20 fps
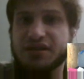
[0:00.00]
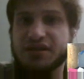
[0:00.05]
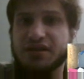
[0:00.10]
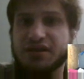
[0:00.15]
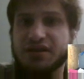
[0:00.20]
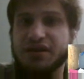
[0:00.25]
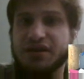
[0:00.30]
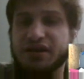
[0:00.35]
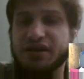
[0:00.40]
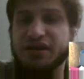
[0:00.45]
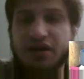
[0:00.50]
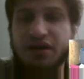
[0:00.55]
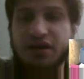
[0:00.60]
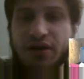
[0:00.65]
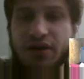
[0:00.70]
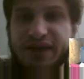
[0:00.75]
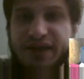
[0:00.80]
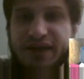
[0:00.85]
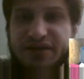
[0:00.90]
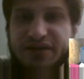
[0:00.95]
you don't
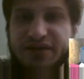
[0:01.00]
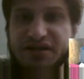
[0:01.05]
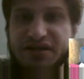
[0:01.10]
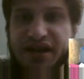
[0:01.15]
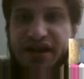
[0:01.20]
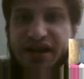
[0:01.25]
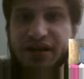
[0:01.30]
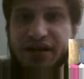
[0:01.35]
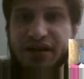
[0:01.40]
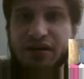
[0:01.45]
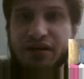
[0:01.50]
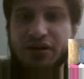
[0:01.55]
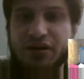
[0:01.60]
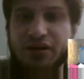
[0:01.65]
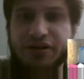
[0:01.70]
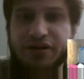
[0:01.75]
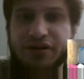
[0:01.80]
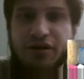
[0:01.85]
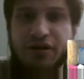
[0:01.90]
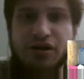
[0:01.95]
have the data on
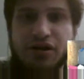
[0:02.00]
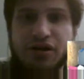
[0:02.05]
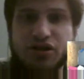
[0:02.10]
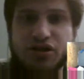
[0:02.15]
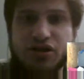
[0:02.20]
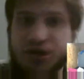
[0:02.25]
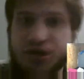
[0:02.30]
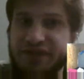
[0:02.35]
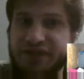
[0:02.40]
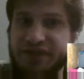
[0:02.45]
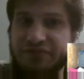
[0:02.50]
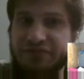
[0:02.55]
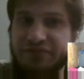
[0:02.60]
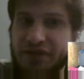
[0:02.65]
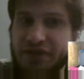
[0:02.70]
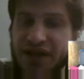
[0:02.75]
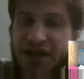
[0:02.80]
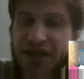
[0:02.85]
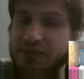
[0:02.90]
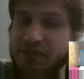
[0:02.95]
your hard drive for
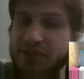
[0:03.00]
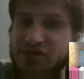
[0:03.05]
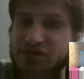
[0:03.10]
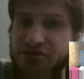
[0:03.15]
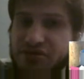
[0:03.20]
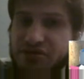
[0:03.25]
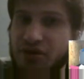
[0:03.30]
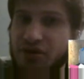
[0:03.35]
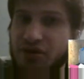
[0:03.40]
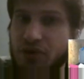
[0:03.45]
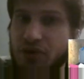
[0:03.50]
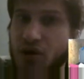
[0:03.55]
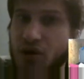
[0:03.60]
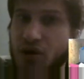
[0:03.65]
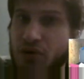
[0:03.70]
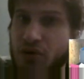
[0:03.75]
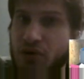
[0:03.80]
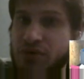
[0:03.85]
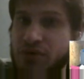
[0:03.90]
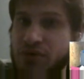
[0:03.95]
games you don't
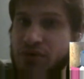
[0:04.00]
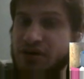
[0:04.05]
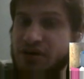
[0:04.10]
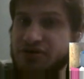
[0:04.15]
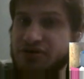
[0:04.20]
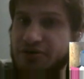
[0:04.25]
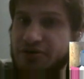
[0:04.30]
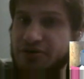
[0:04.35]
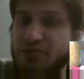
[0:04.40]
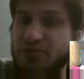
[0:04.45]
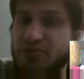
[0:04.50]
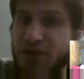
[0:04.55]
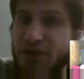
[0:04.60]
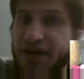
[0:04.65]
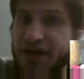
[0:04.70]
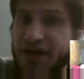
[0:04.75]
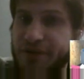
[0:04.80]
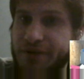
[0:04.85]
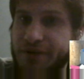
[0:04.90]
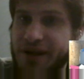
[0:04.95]
own and don't
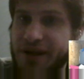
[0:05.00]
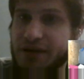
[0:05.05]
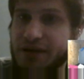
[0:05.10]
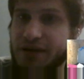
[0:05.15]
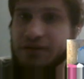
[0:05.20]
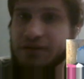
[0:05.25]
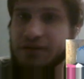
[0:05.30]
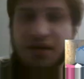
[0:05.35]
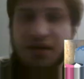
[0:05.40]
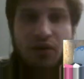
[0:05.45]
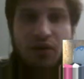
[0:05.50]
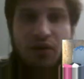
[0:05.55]
play, right? Why